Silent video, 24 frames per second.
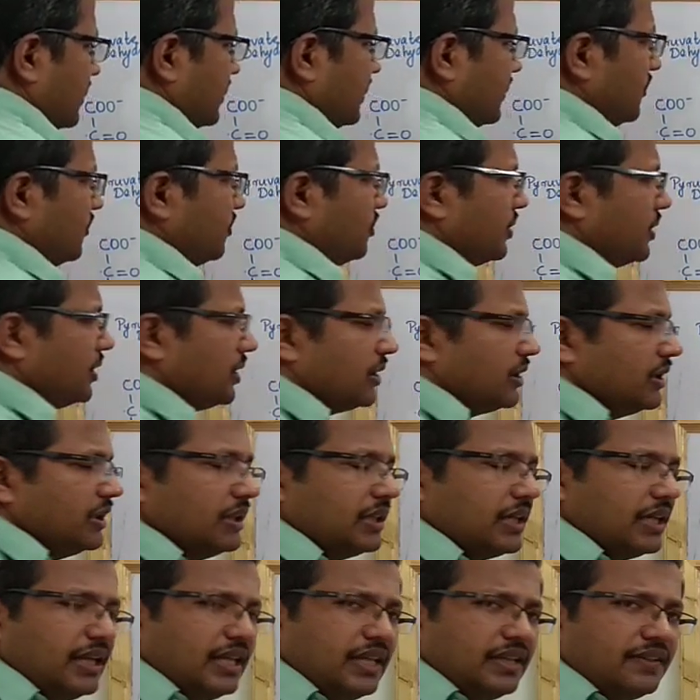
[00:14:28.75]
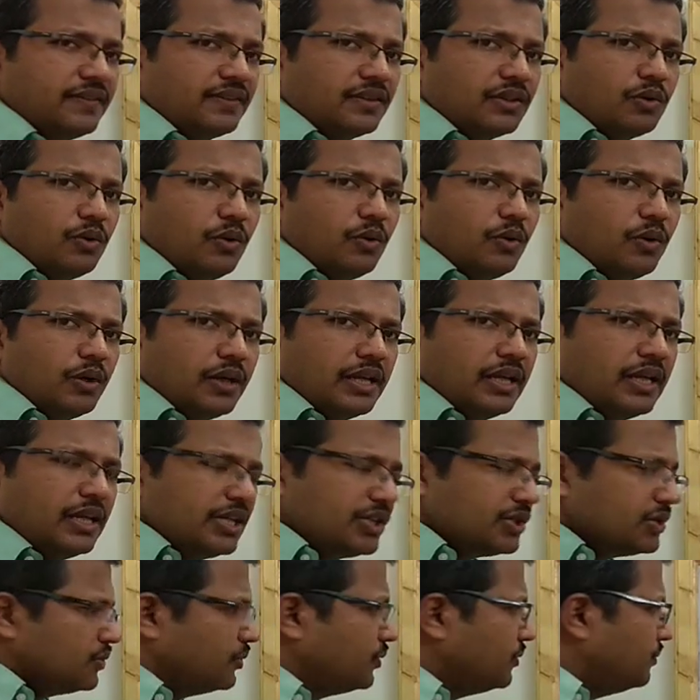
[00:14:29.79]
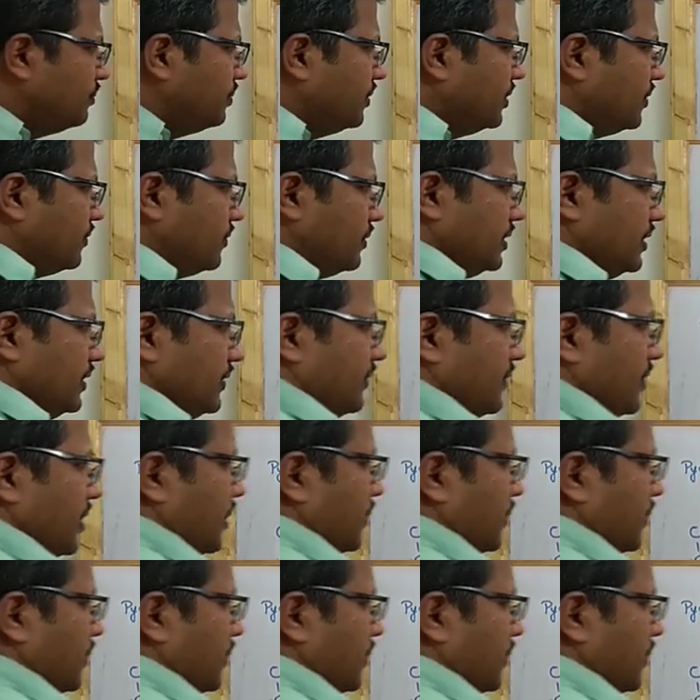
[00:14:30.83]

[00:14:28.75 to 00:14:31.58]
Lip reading: this particular SCO-A should be released